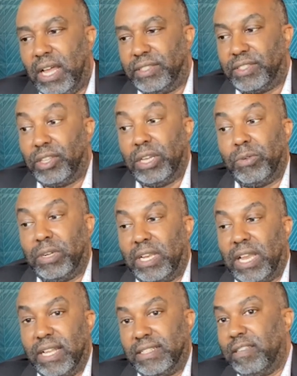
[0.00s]
So there were
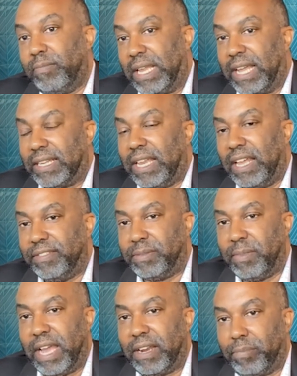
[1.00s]
lots of Black
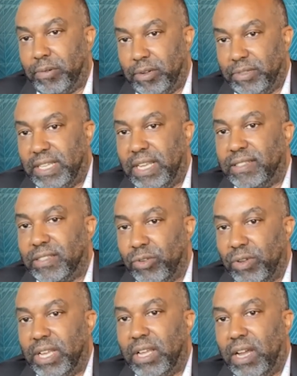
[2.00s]
Lives Matter protests
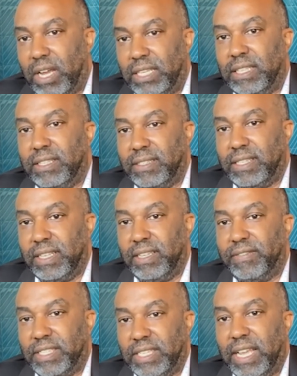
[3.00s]
going on in the city
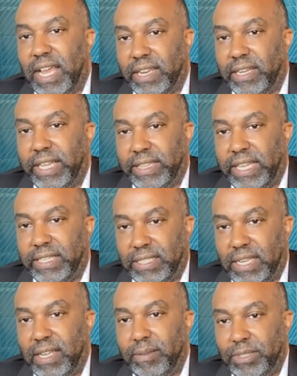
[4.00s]
of Seattle at that
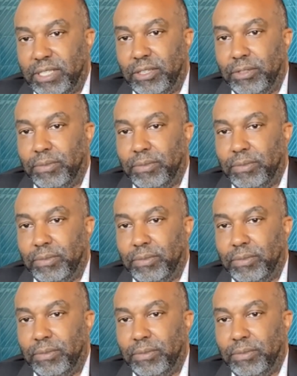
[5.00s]
time, too.